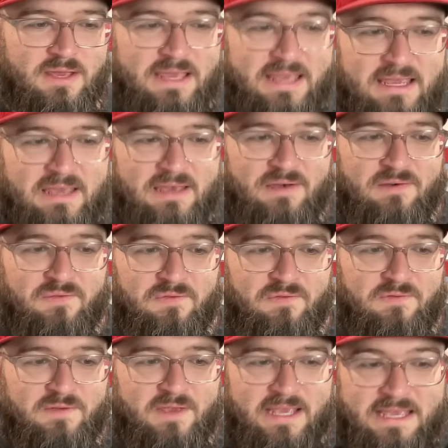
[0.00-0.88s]

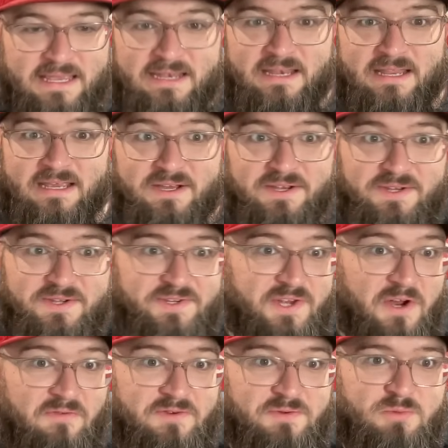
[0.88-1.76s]
if India
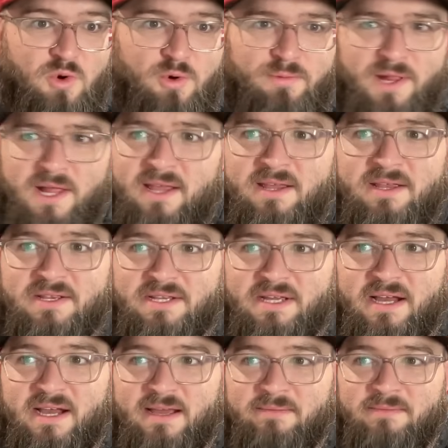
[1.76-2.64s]
deserves more playing time?